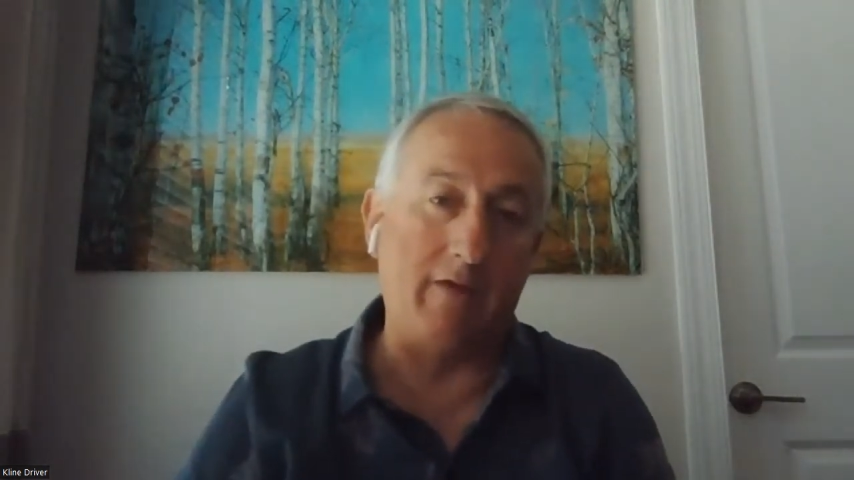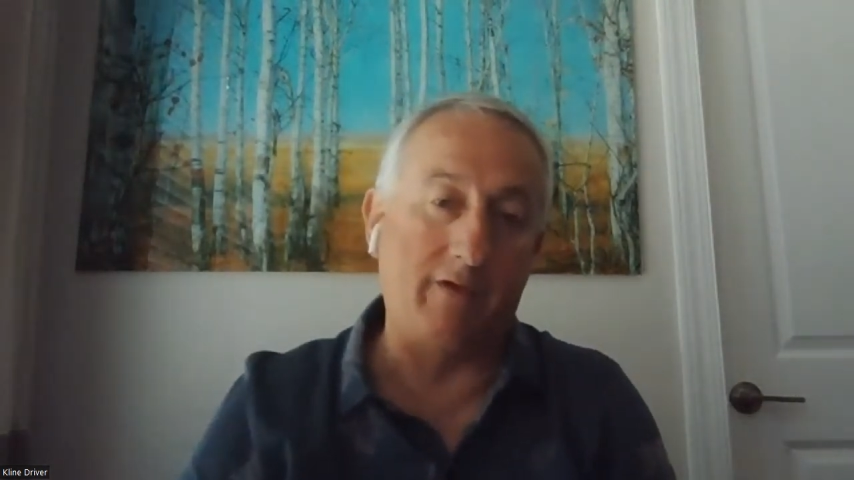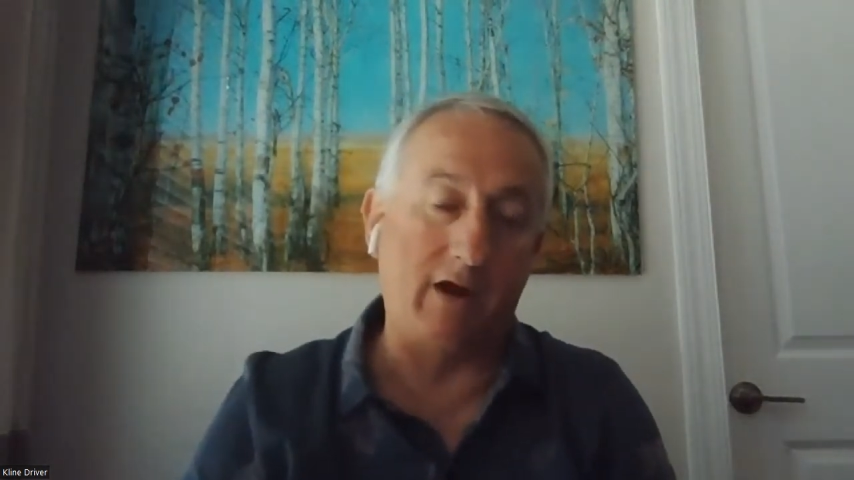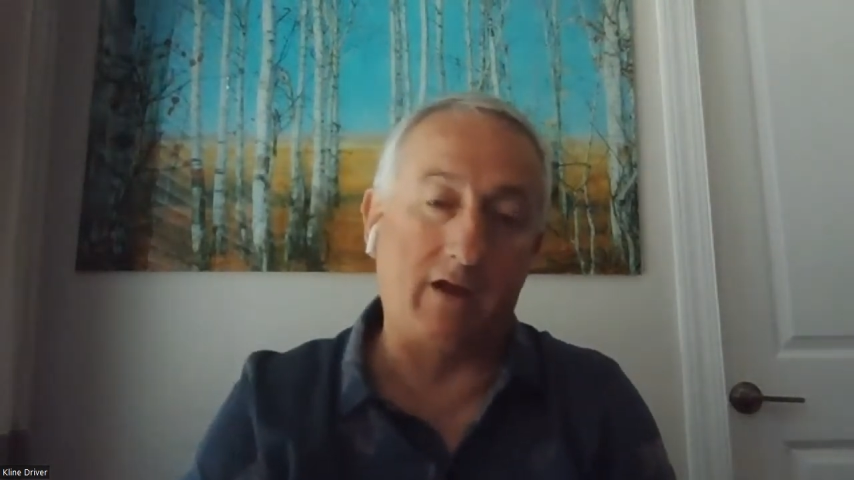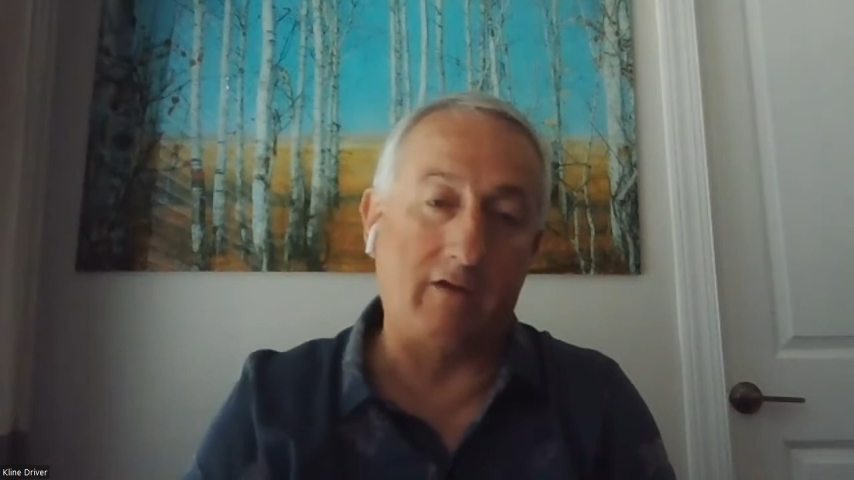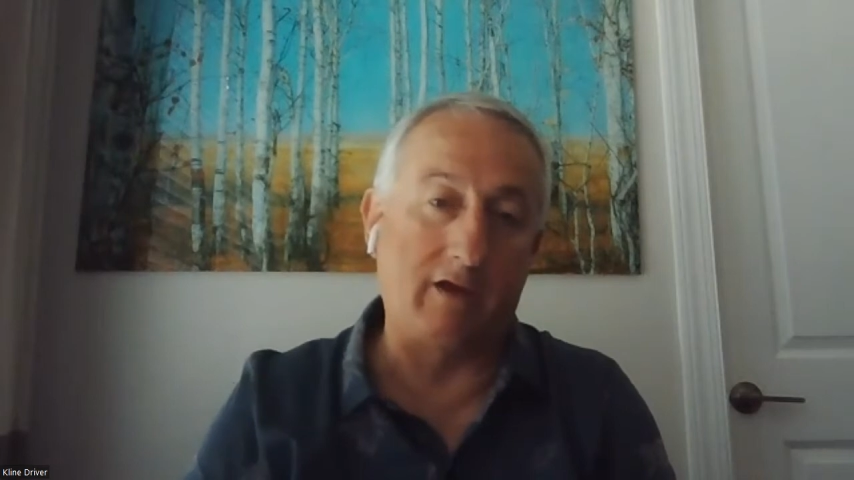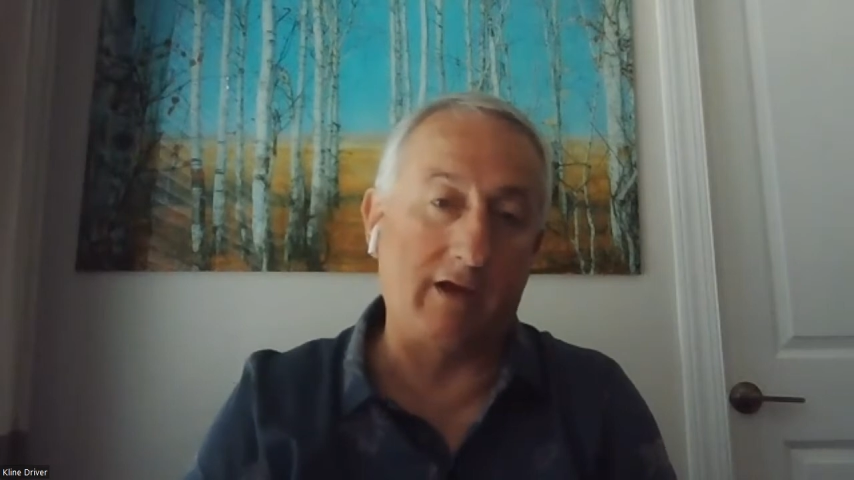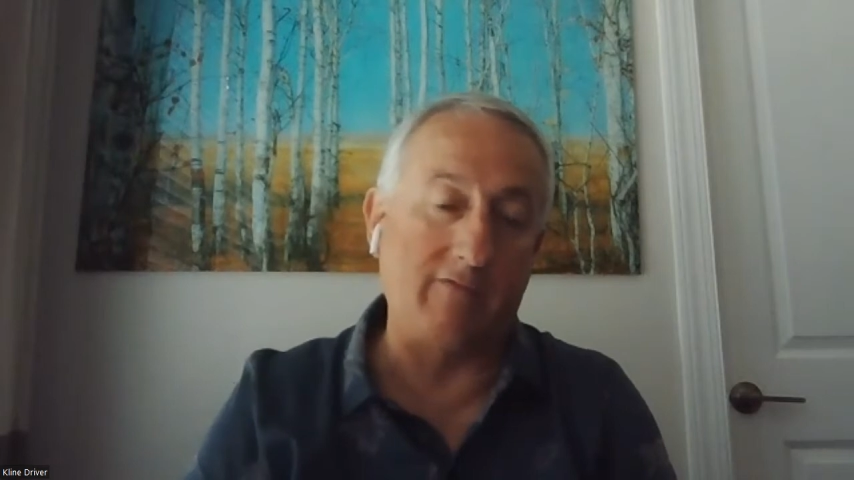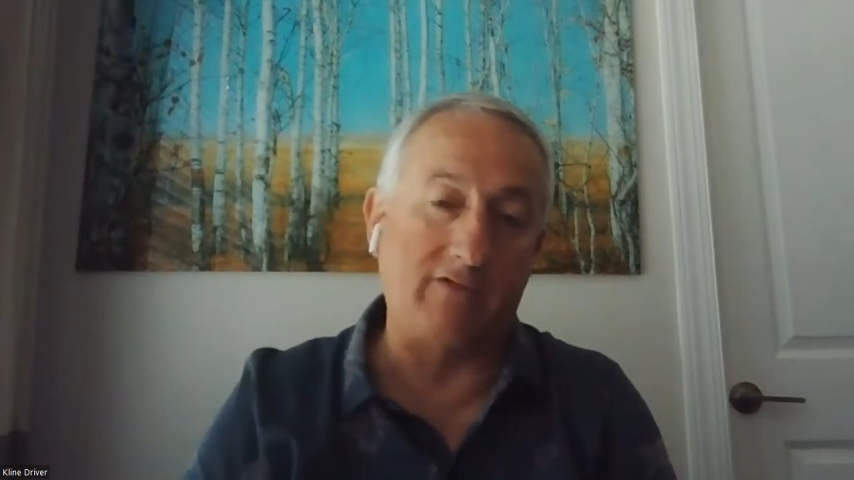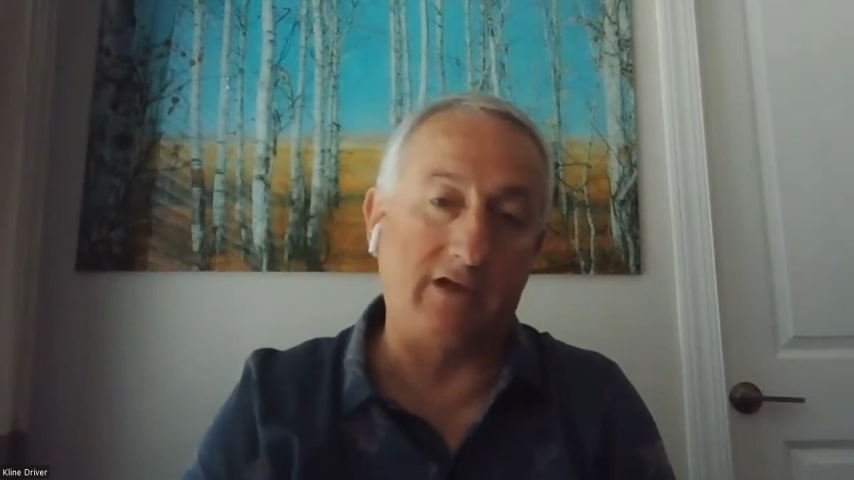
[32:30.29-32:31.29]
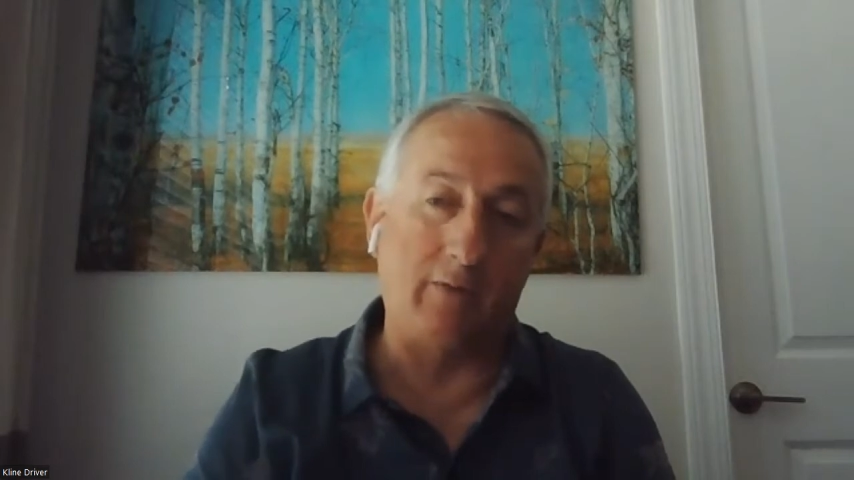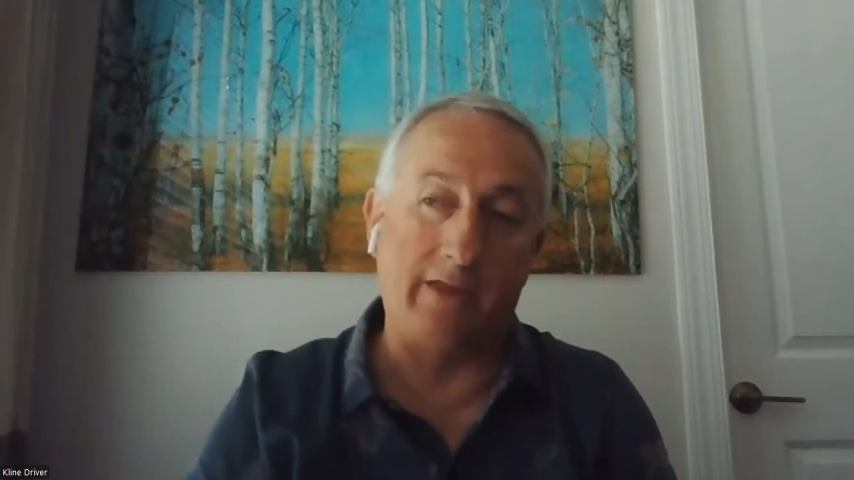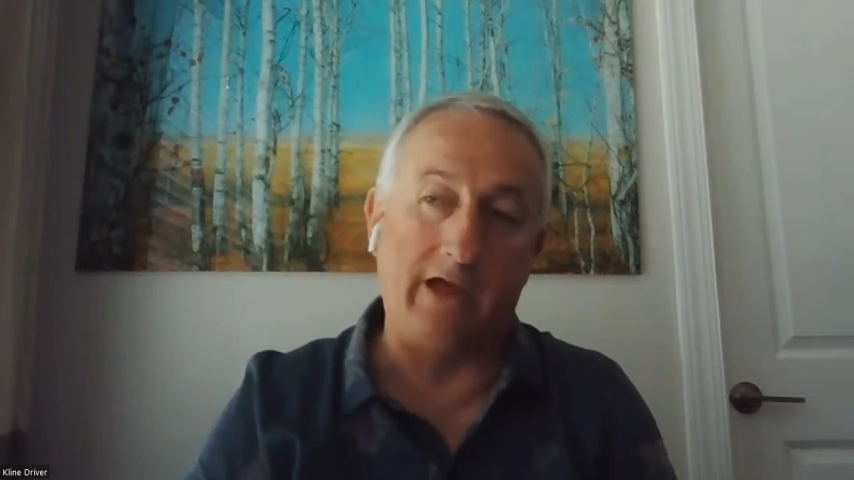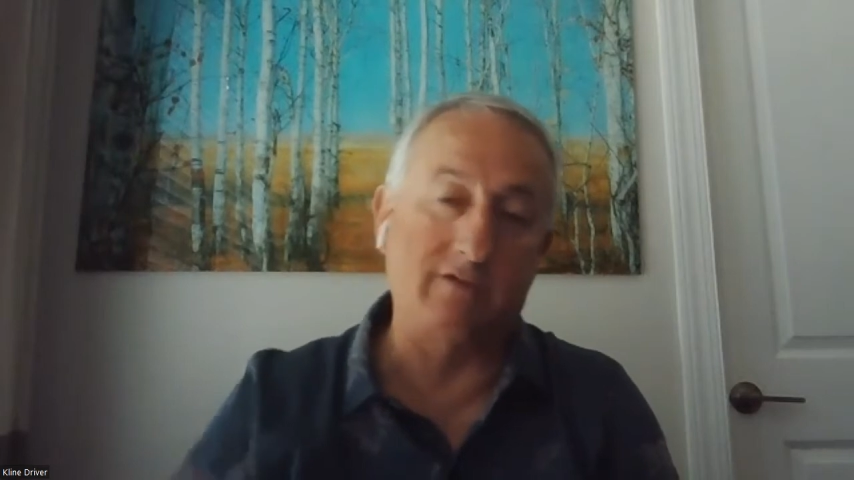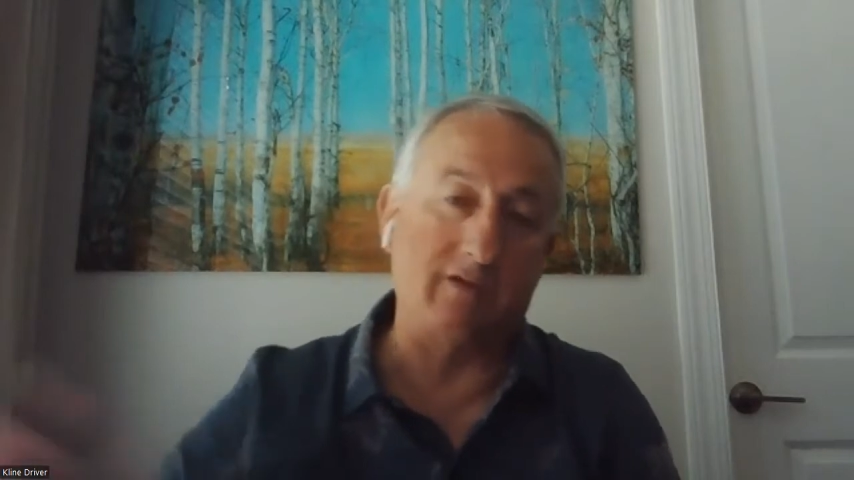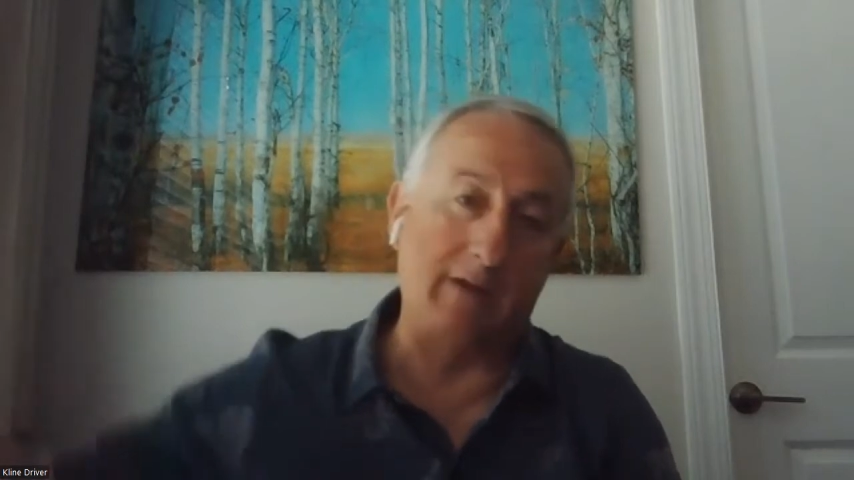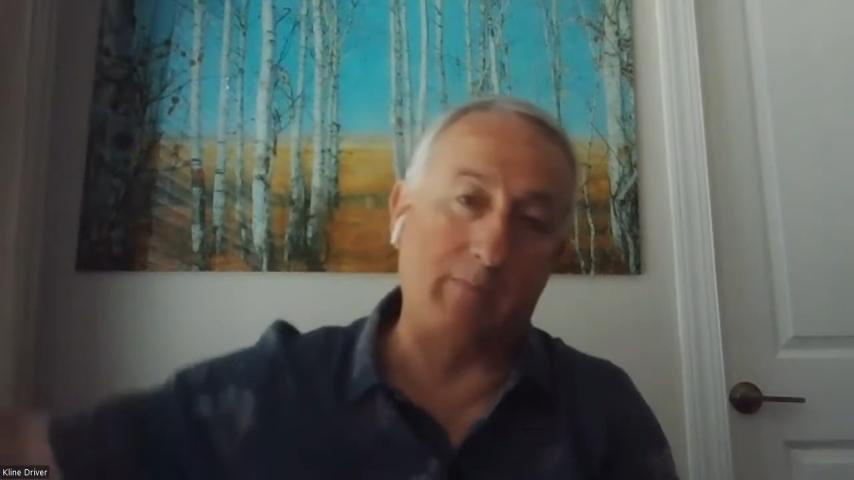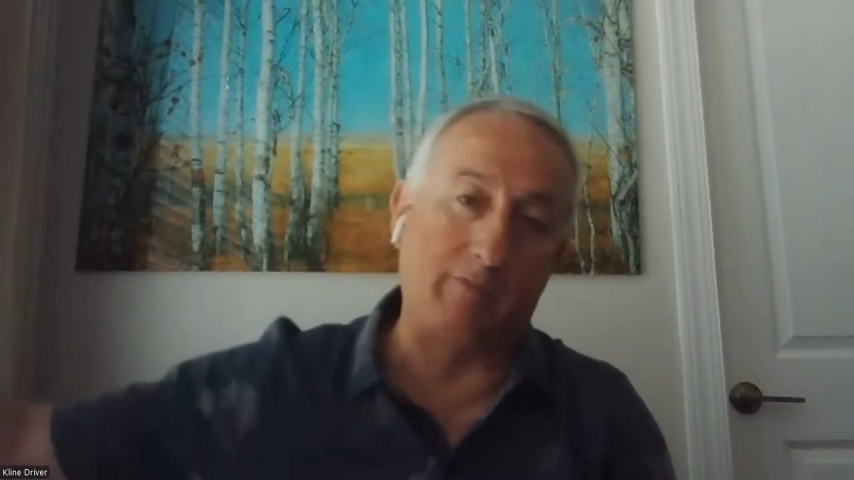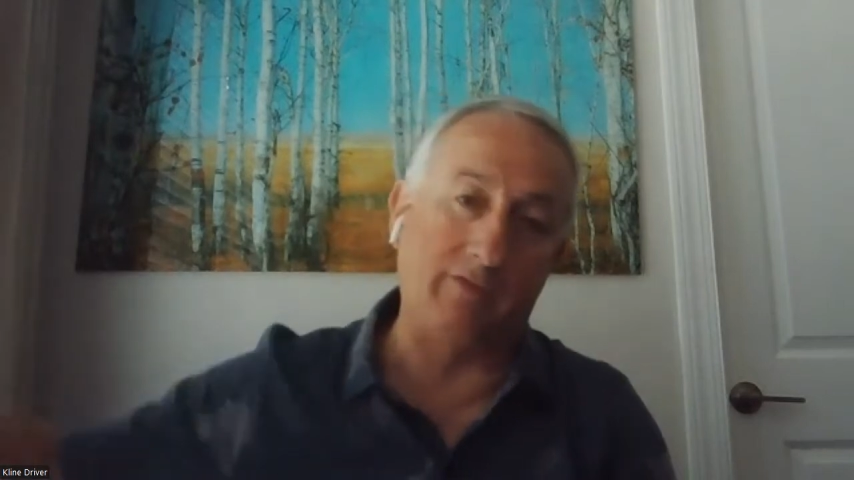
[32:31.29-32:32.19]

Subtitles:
They're not going to have to deal with that until April